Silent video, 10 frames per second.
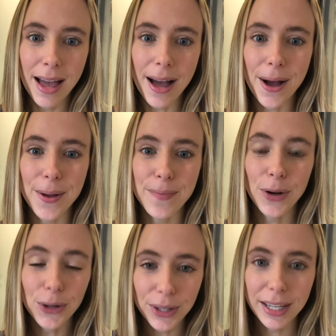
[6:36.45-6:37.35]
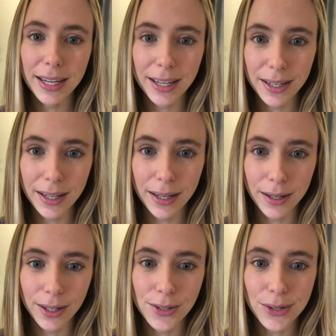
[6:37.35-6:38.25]
early in a
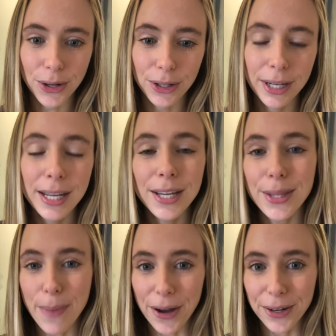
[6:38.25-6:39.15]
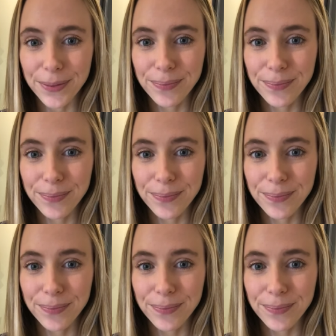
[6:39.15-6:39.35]
concern, the better.